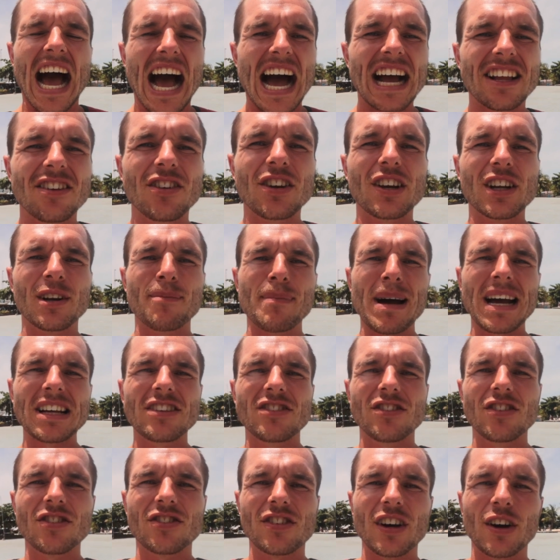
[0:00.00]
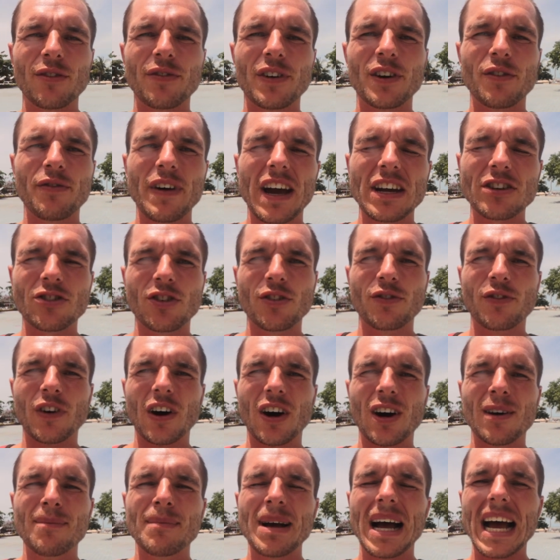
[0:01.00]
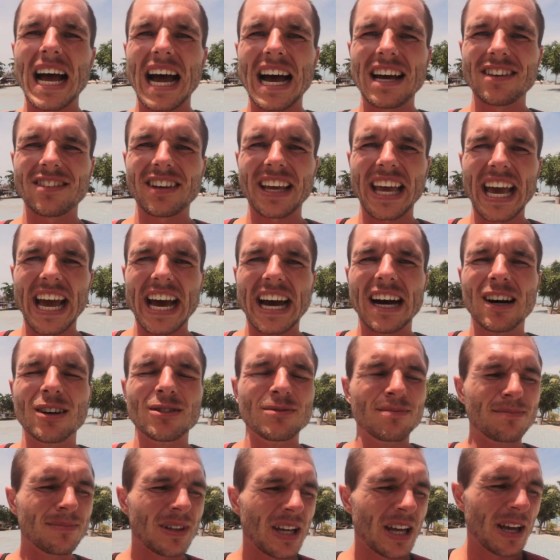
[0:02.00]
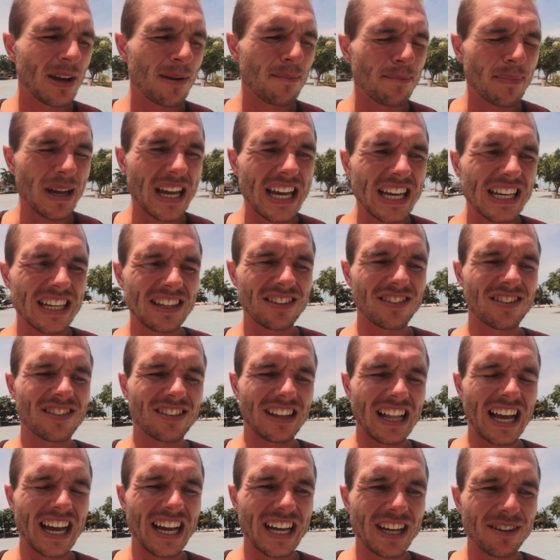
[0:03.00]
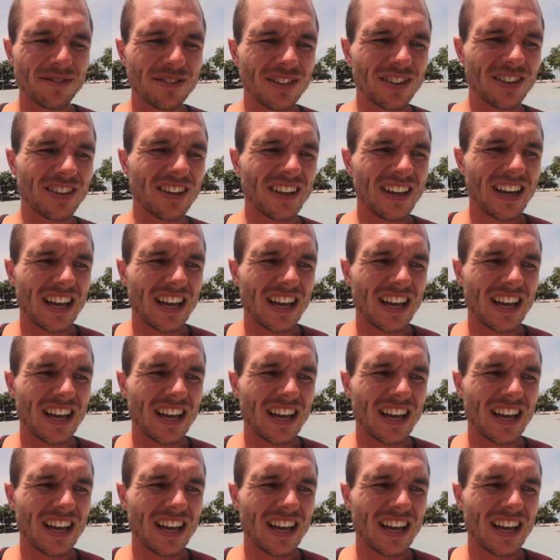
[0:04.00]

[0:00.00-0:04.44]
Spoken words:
and you could imagine yourself in a factory farm as a cow being enslaved